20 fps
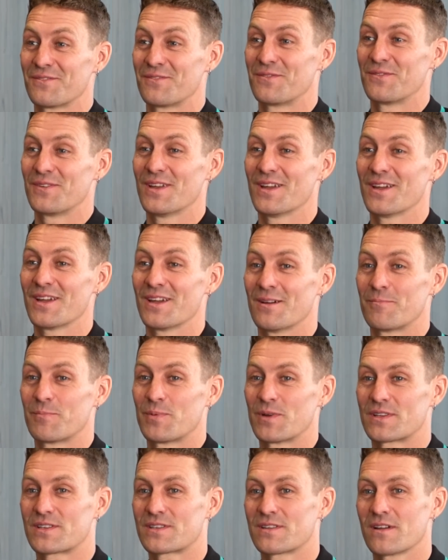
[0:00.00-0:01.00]

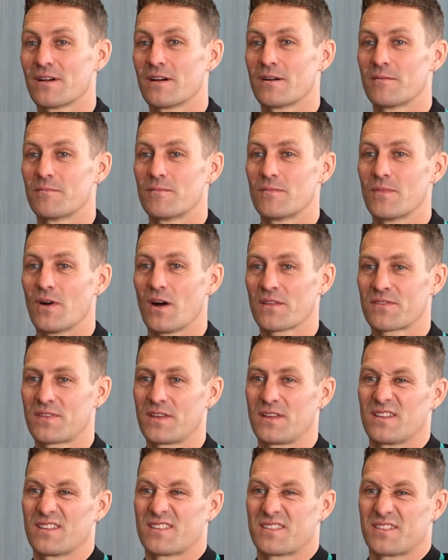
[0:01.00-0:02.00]
I
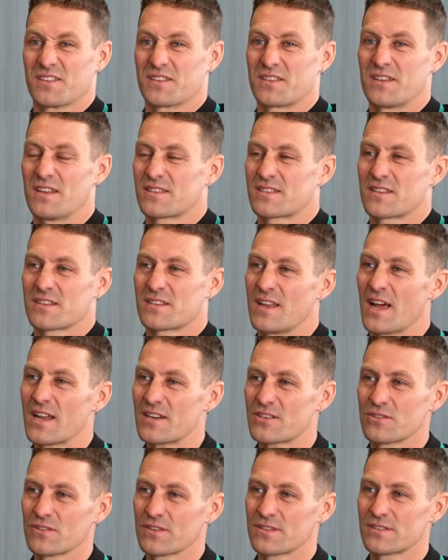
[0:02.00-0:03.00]
think it's just
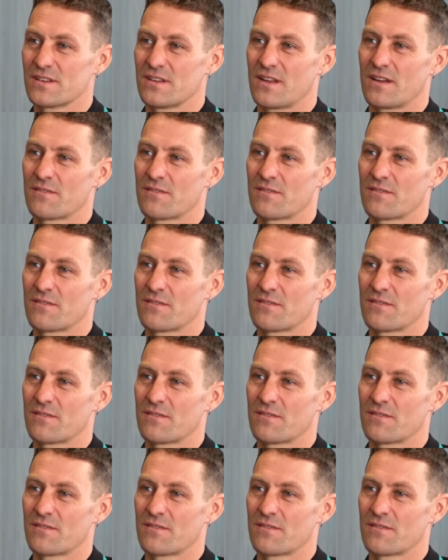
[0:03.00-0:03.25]
natural, isn't it?